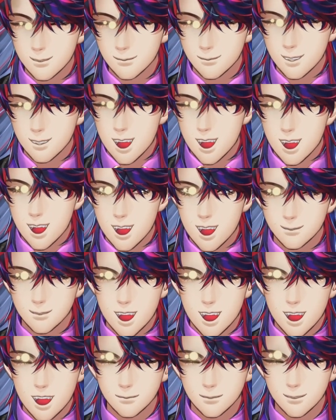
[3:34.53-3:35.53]
you didn't get
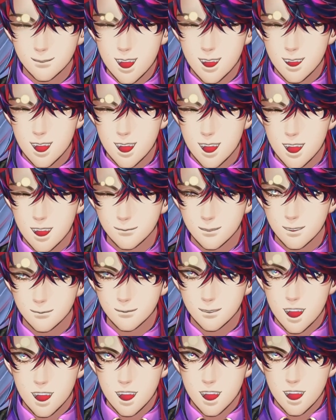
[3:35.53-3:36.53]
mucked, did you?
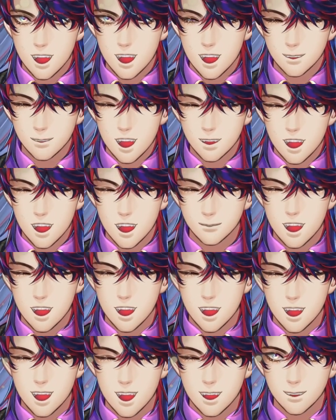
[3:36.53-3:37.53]
Or involved in some
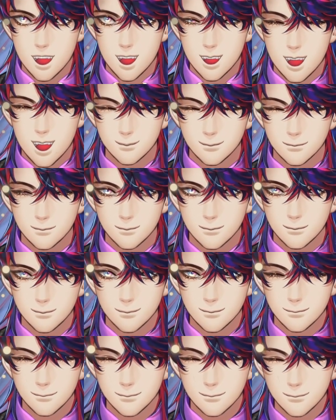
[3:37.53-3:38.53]
kind of accident?
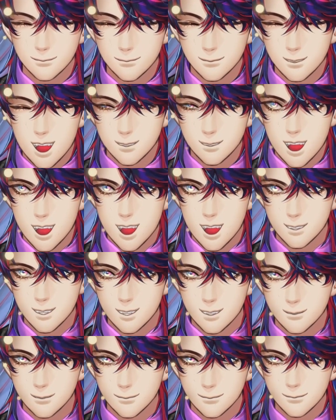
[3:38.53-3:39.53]
What's that?
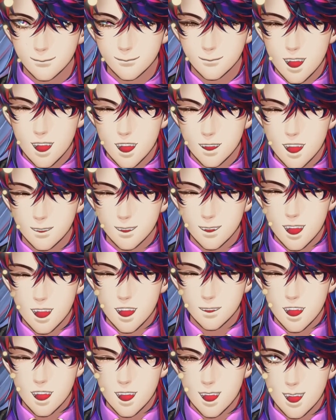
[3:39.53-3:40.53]
You fainted from
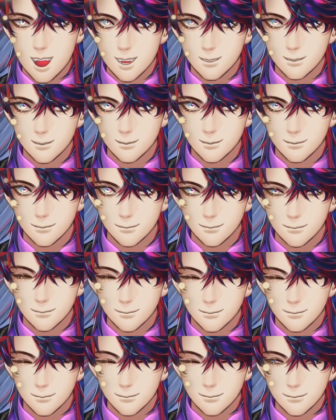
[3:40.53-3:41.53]
hunger?
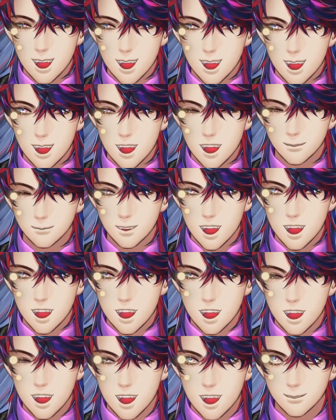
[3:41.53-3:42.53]
So you're not
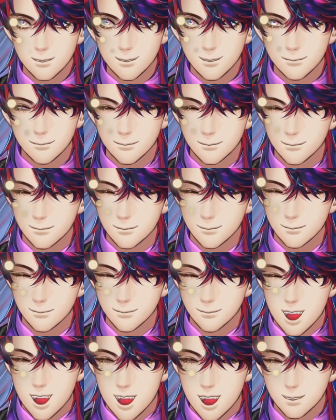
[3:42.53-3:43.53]
homeless?
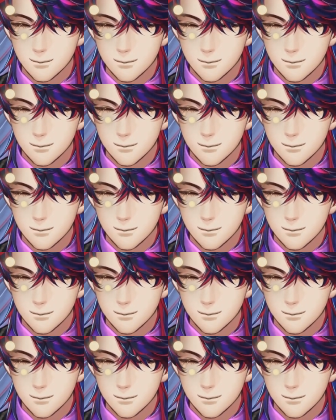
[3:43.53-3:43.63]
Oh.